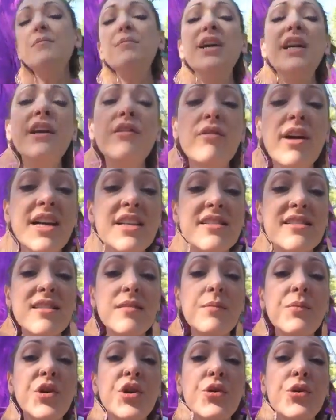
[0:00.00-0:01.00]
Let me write
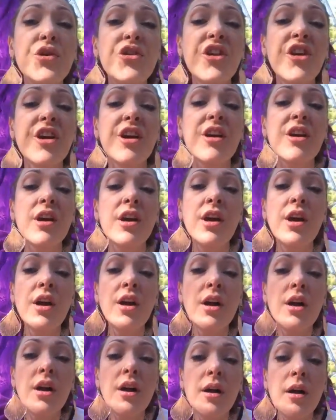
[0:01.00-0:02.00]
some music.
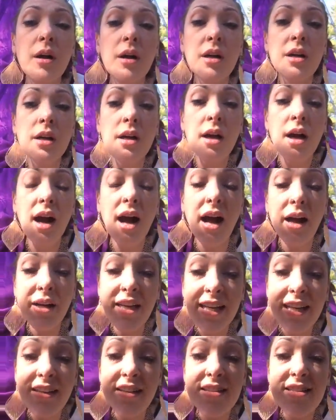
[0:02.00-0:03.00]
I
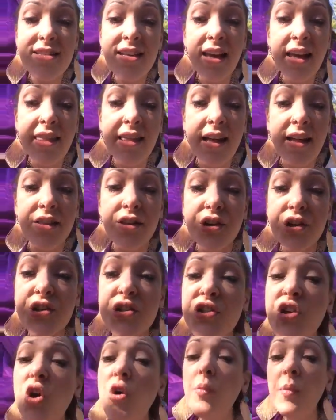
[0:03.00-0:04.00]
need to say that.
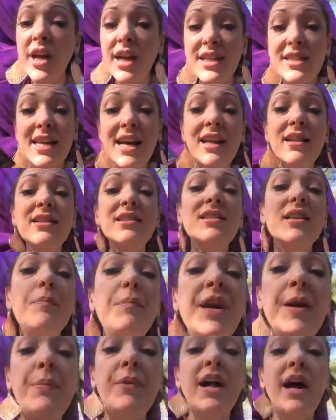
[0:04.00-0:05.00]
There's so many
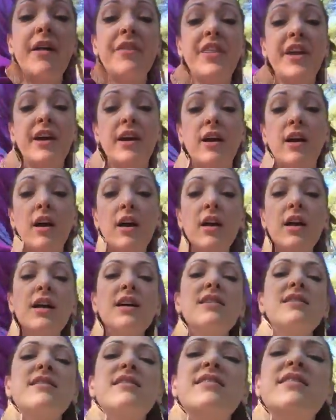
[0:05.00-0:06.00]
talented people out there.
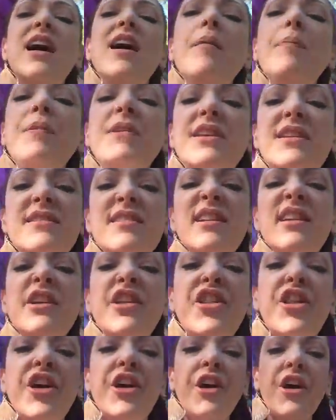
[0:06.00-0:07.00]
Stop listening
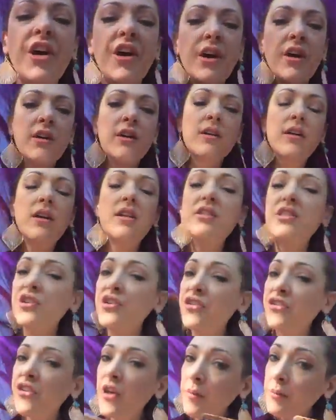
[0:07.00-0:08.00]
to the.
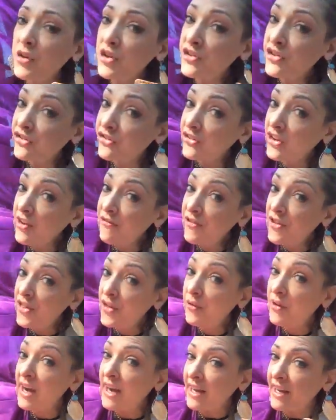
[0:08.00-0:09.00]
There's some good stuff
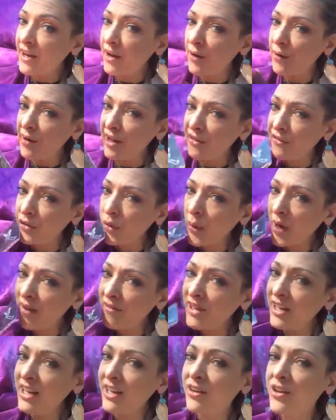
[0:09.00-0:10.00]
on the radio if you
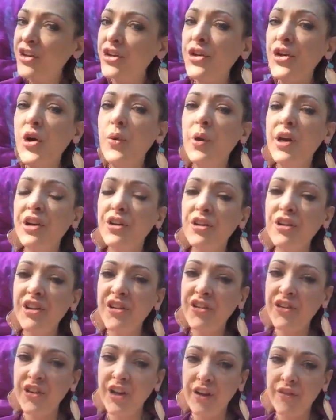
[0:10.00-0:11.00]
have an ear and you know what you're
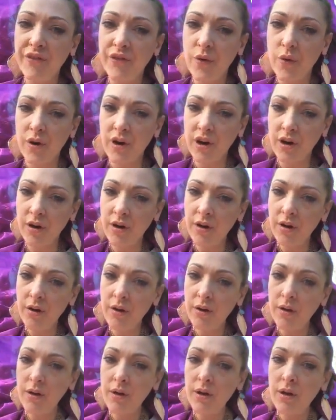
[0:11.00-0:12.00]
listening for.
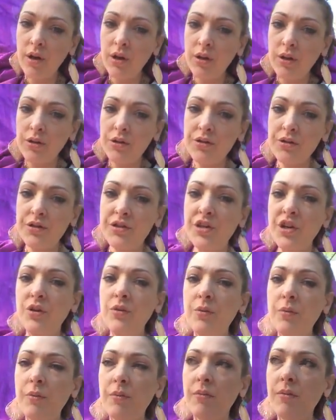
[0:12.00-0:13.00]

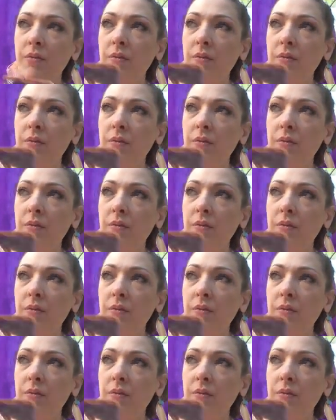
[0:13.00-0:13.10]
Don't.